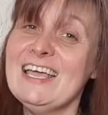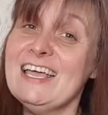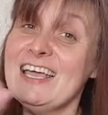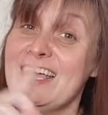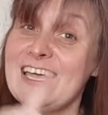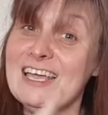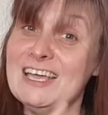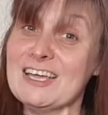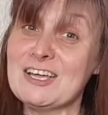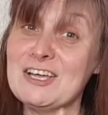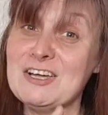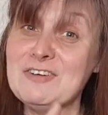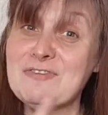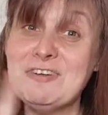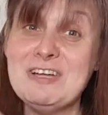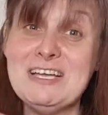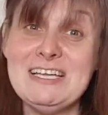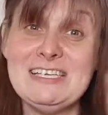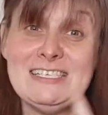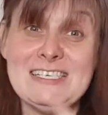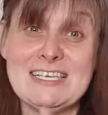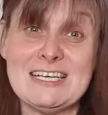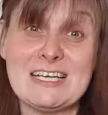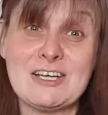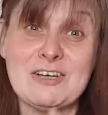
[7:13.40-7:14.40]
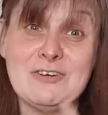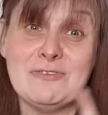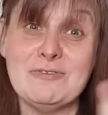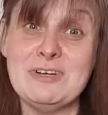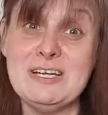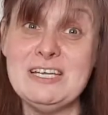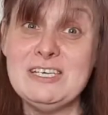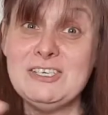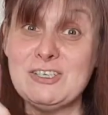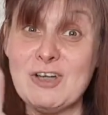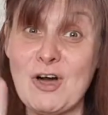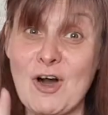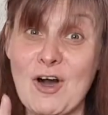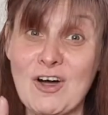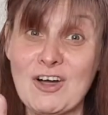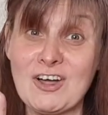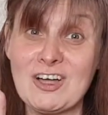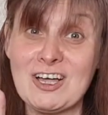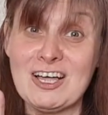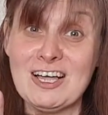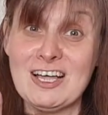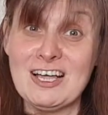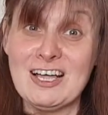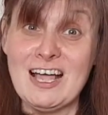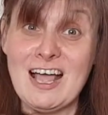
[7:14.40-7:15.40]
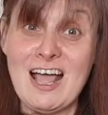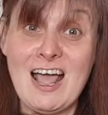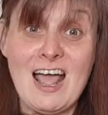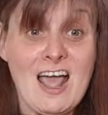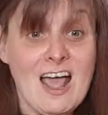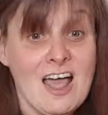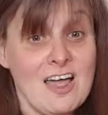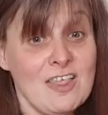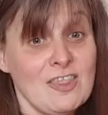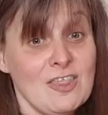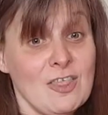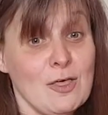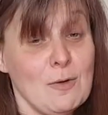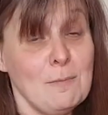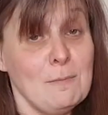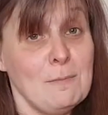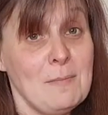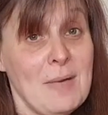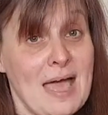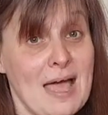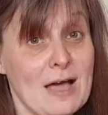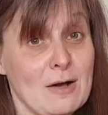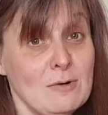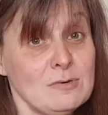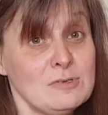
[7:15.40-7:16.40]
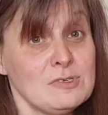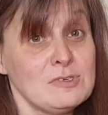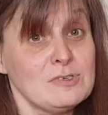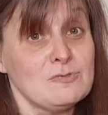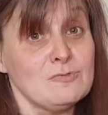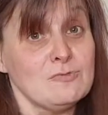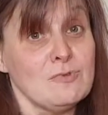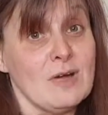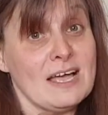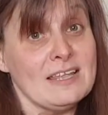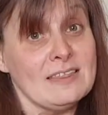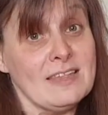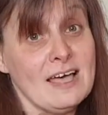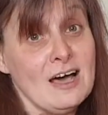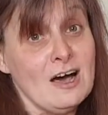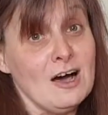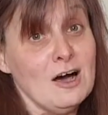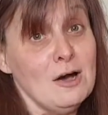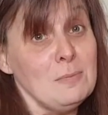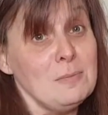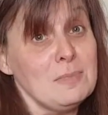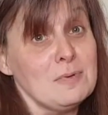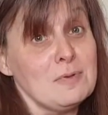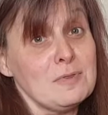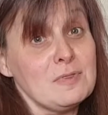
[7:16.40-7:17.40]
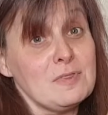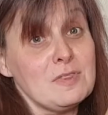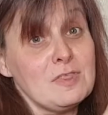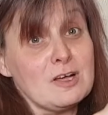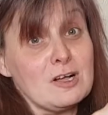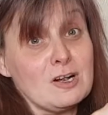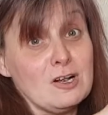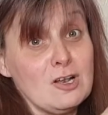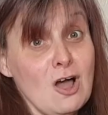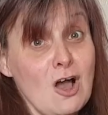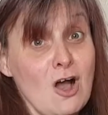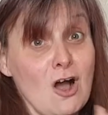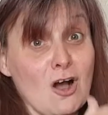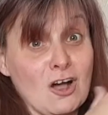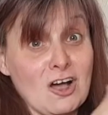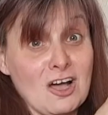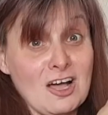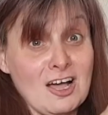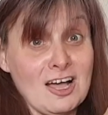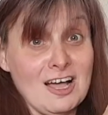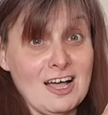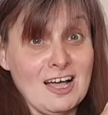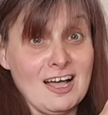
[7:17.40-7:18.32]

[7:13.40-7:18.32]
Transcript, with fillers: Hickory Dickory Dock, the mouse ran up the clock.